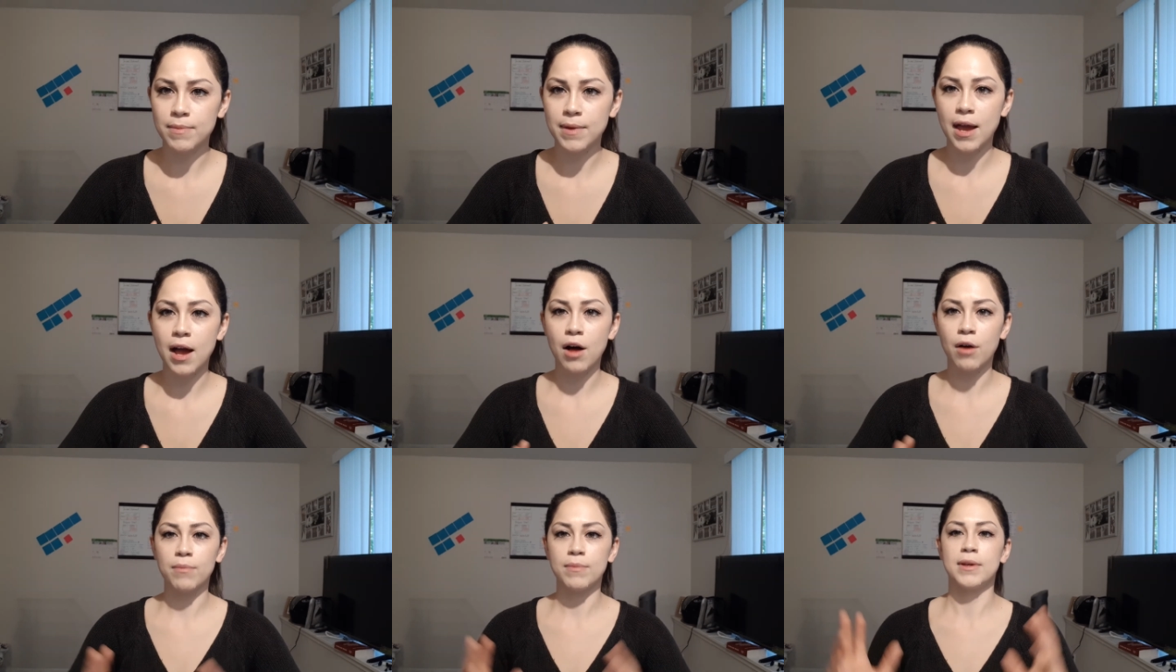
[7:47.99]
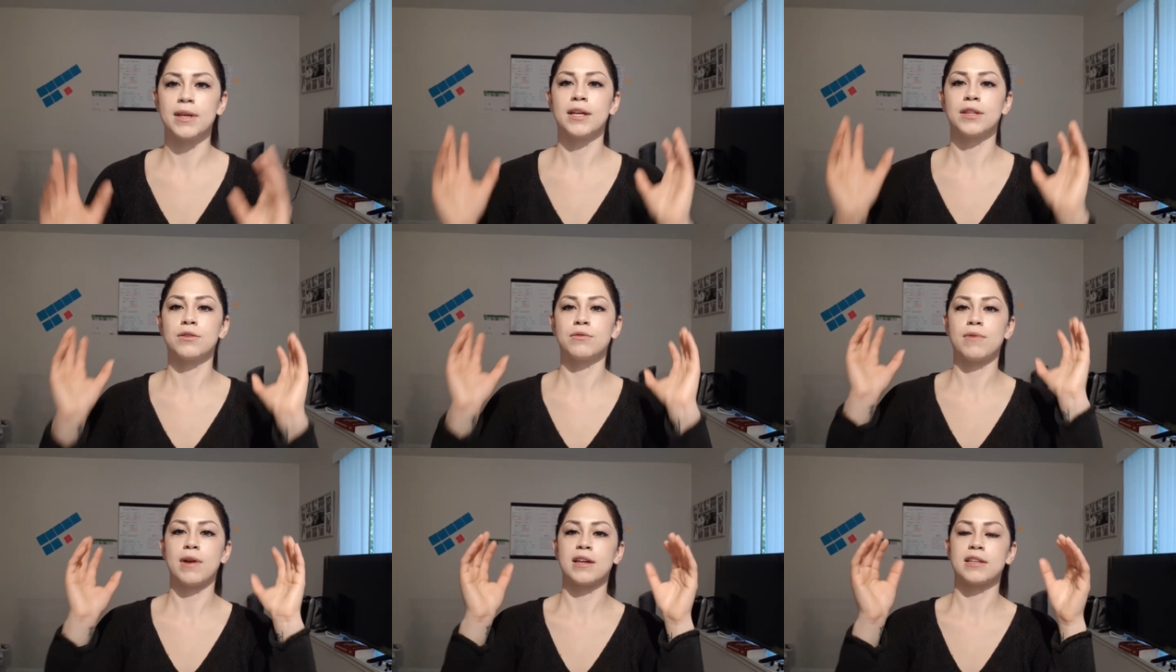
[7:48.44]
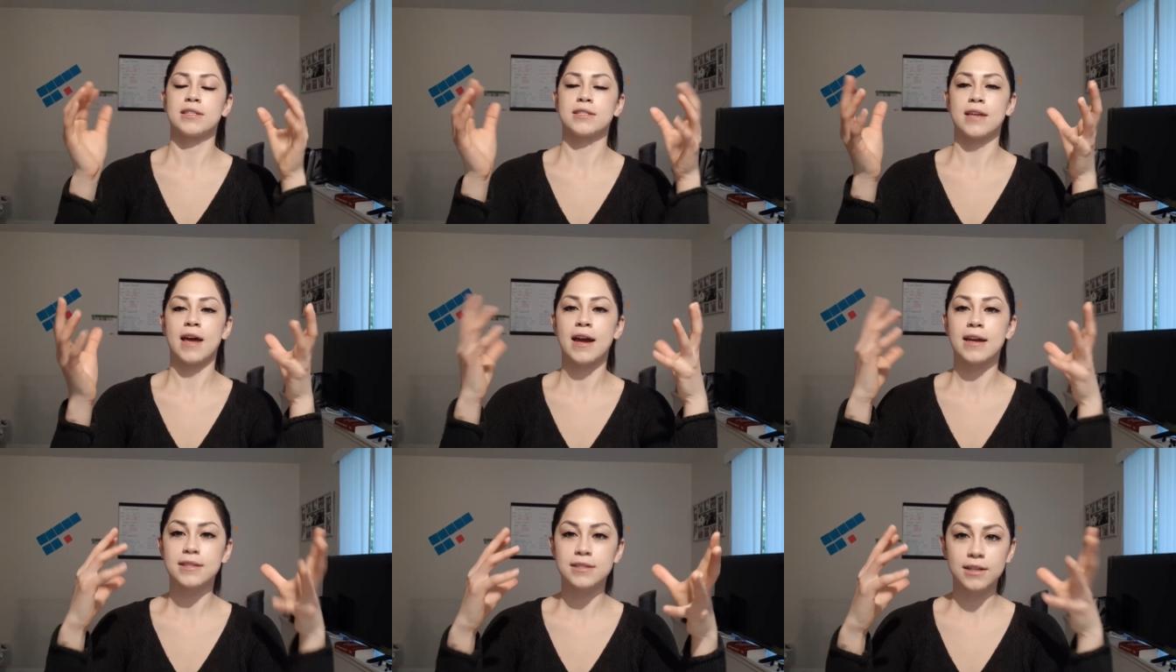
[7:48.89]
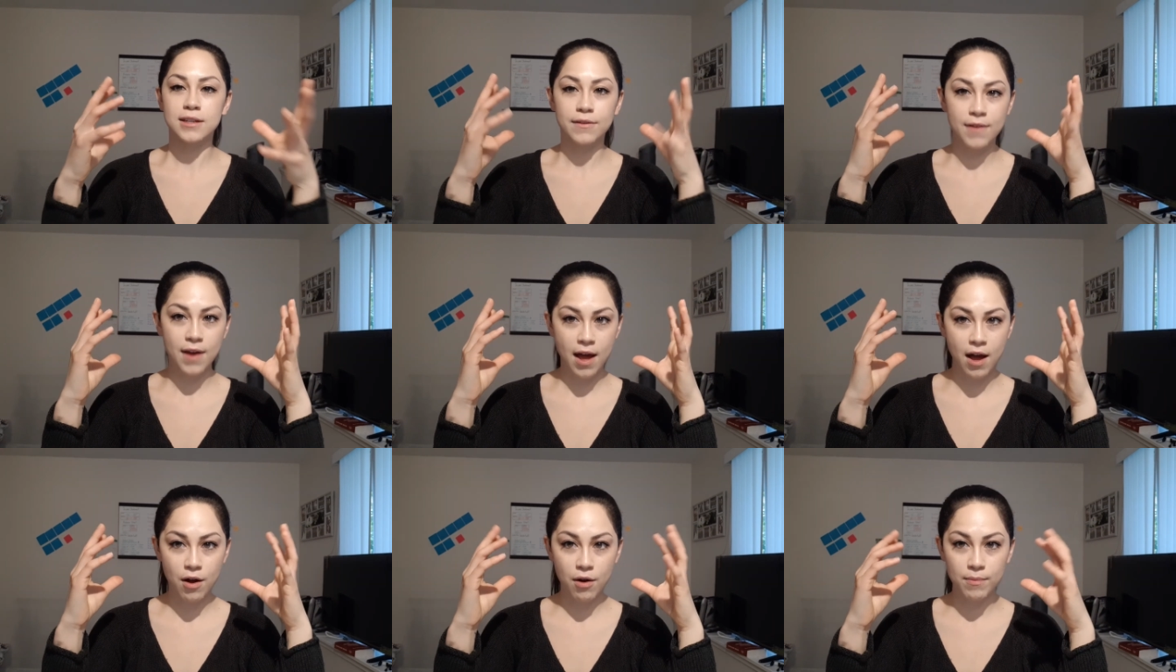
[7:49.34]
They helped me get the right sizing of
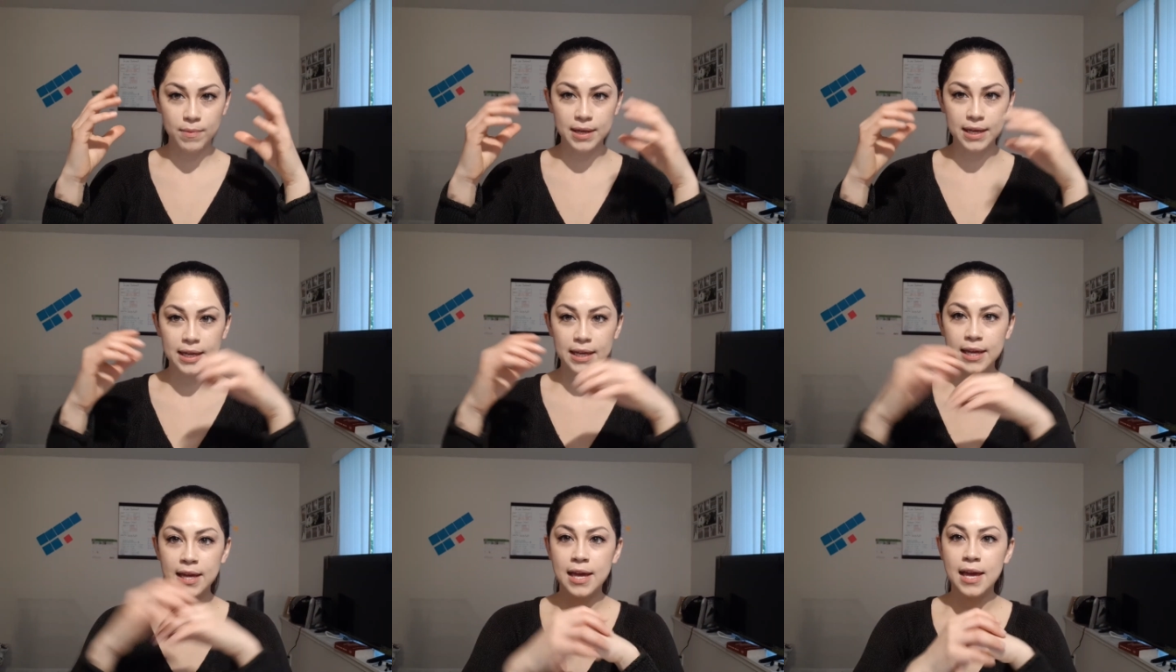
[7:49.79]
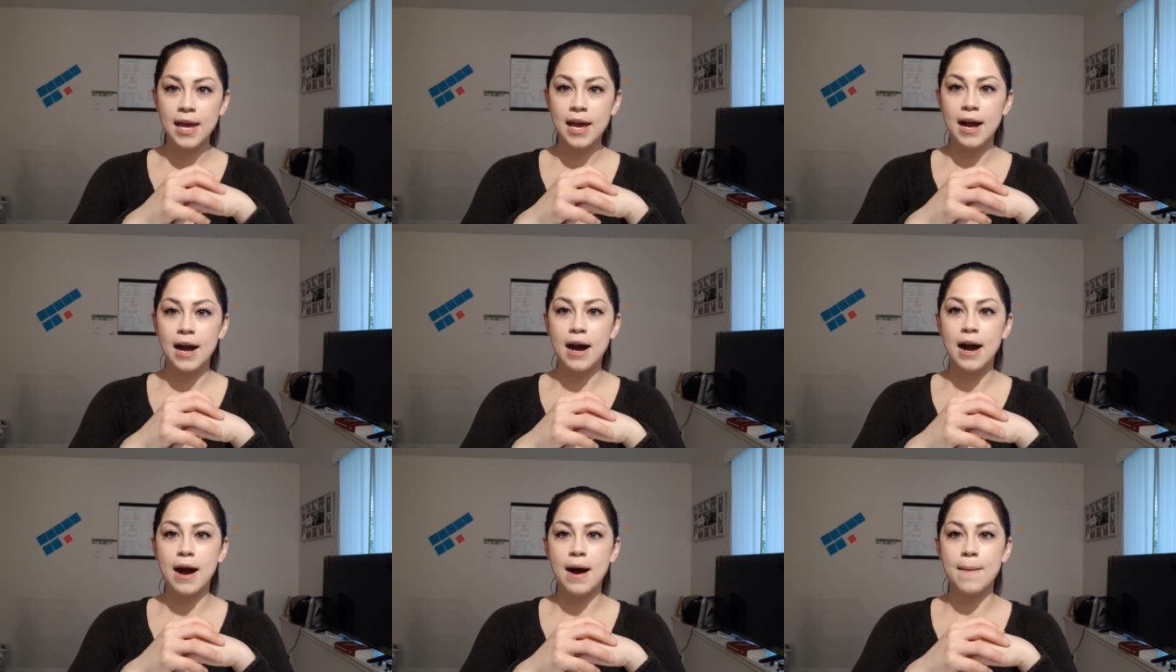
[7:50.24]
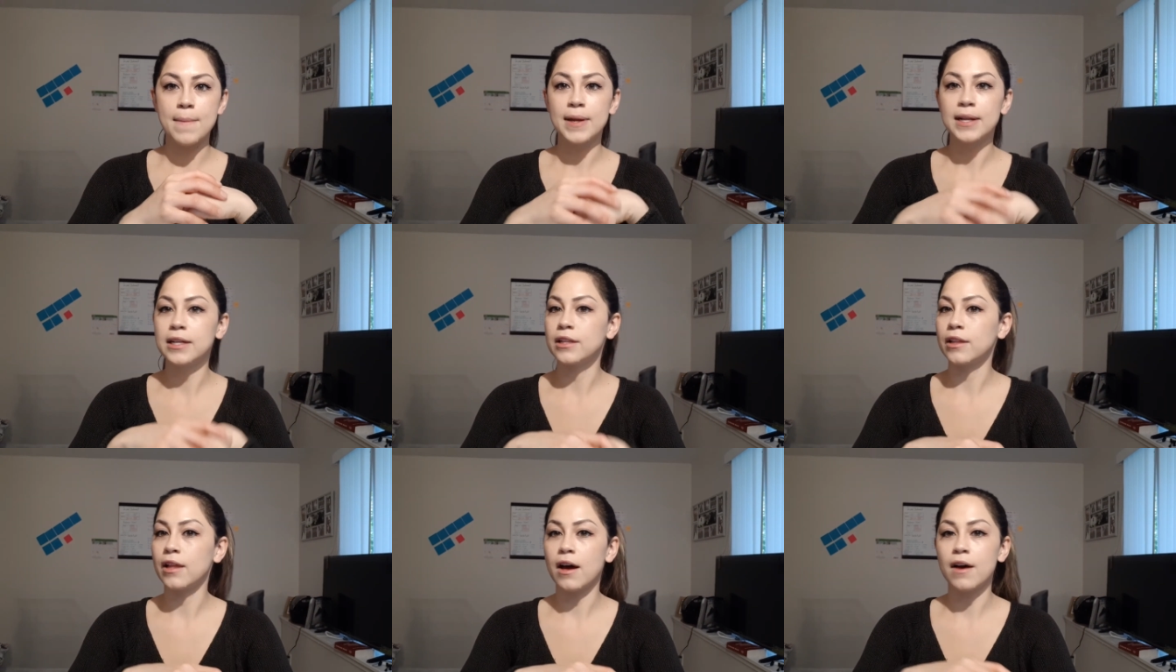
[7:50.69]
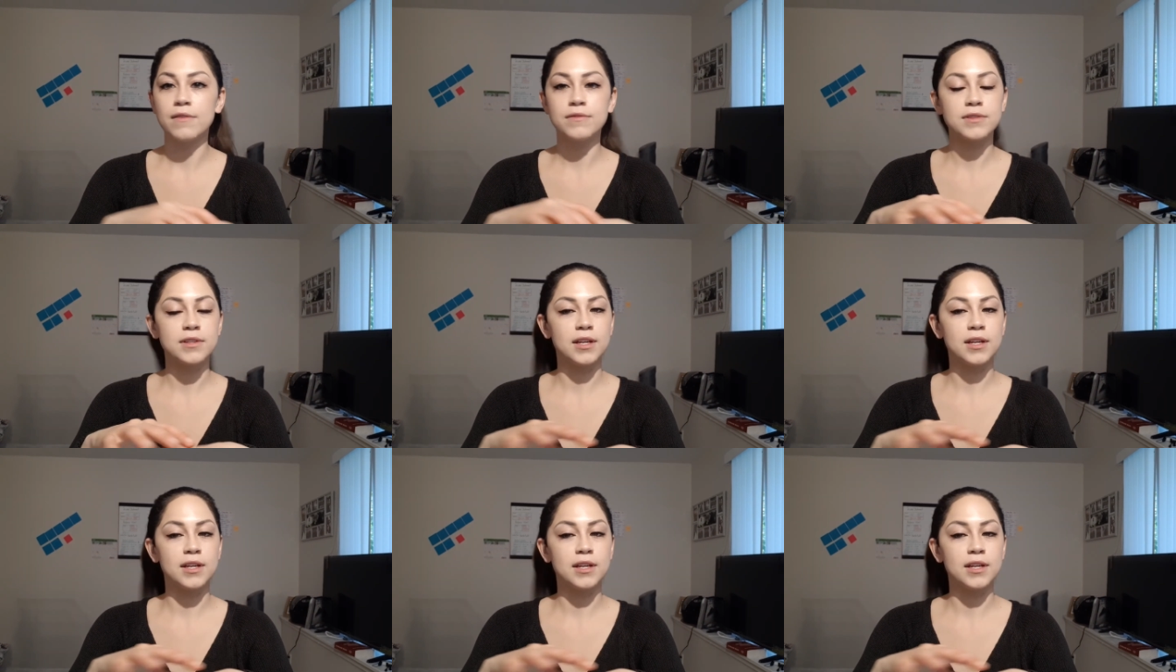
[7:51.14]
a helmet um, and gloves.